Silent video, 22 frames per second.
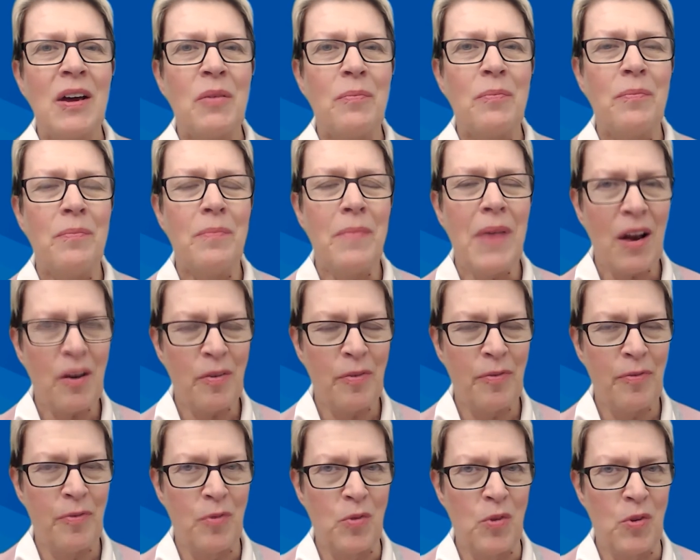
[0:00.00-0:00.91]

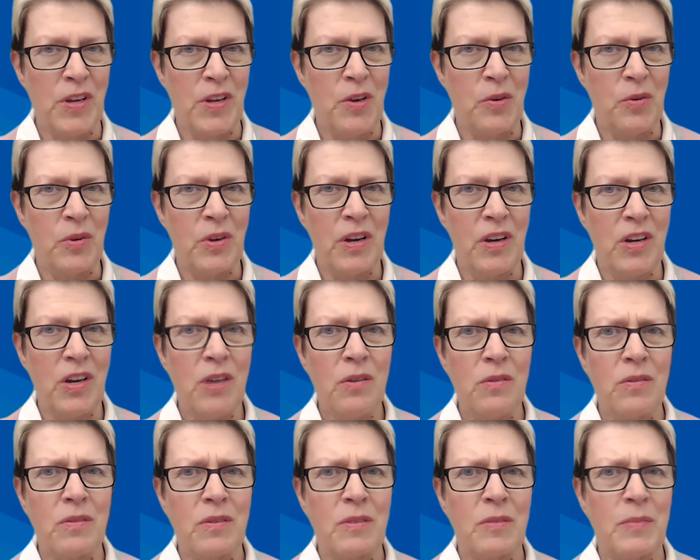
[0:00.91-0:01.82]
metaphor you can
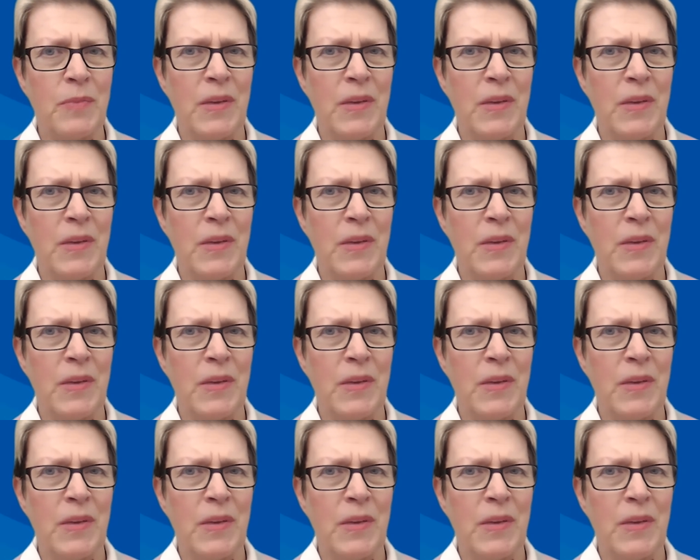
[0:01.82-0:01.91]
use